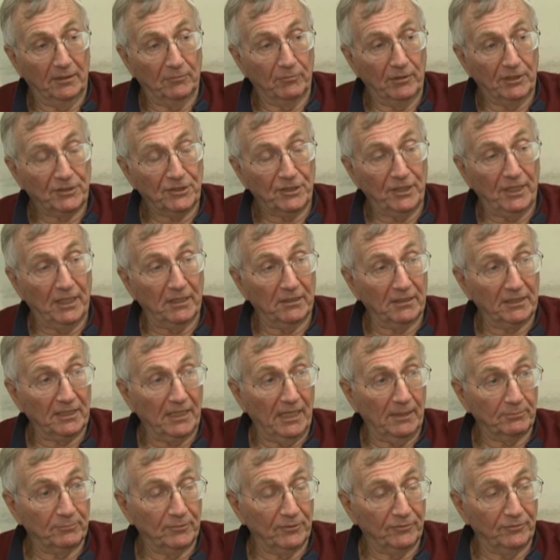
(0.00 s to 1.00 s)
Russian
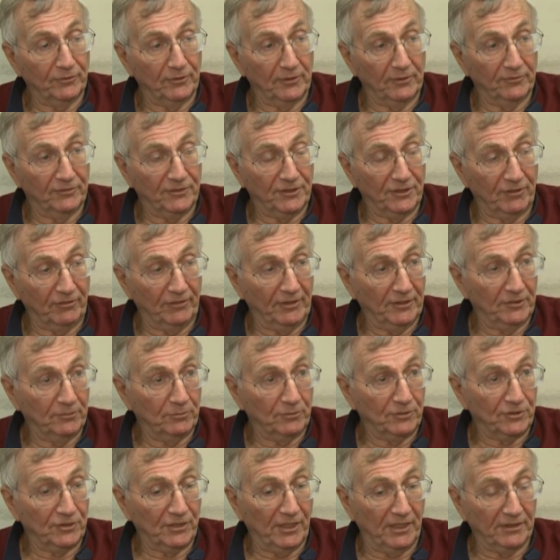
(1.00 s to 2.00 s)
helicopter full of Syrians
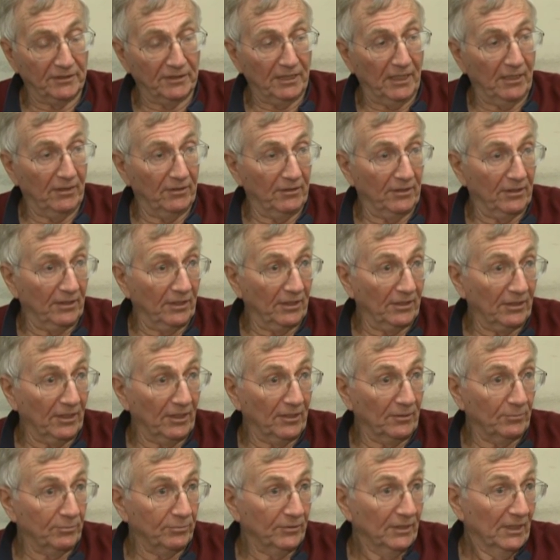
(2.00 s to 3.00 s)
was shot down, and
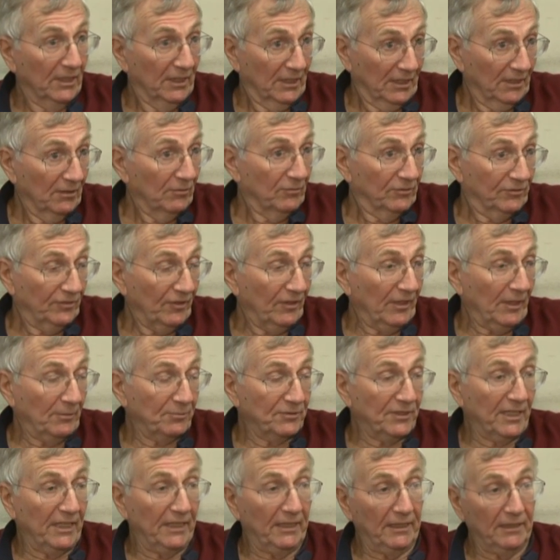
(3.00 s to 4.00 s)
another. It was very
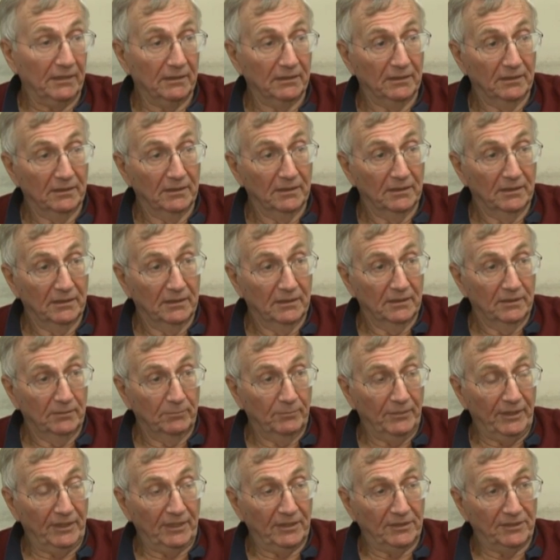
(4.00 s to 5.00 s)
upsetting
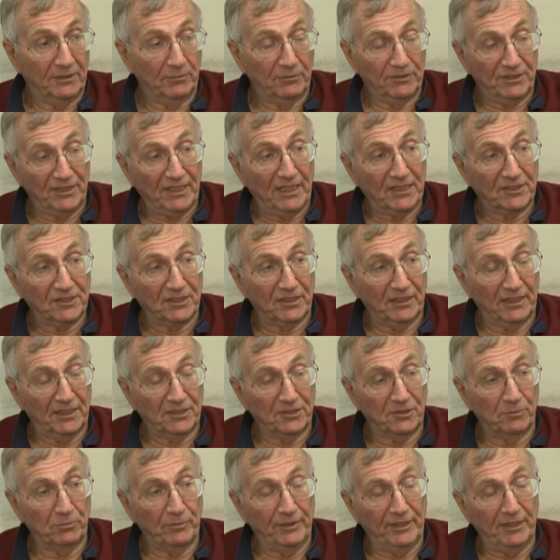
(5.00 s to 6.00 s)
because it was an
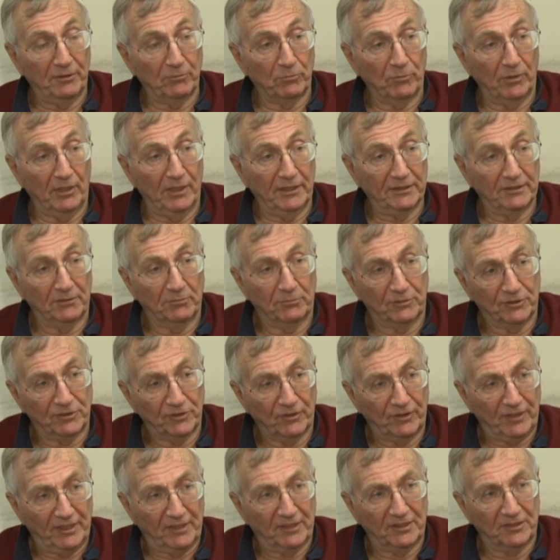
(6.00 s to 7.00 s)
escalation we didn't want. We're
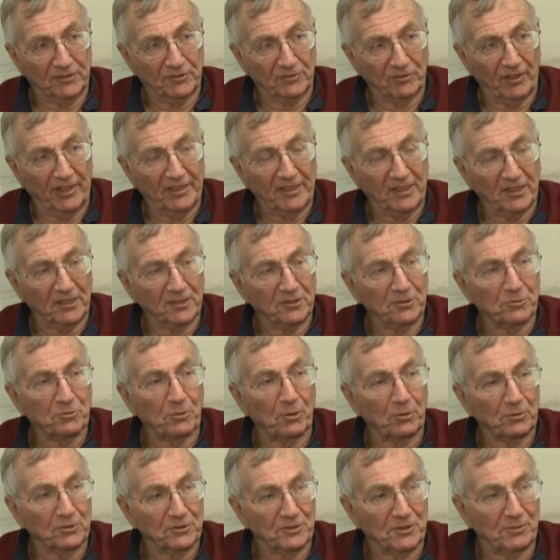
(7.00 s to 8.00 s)
trying to
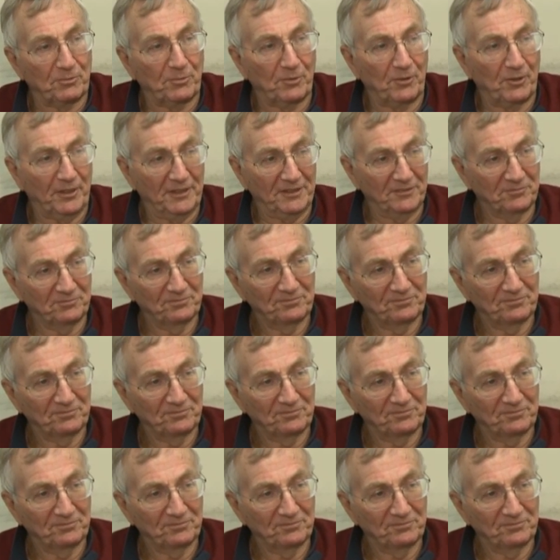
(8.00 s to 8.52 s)
control support.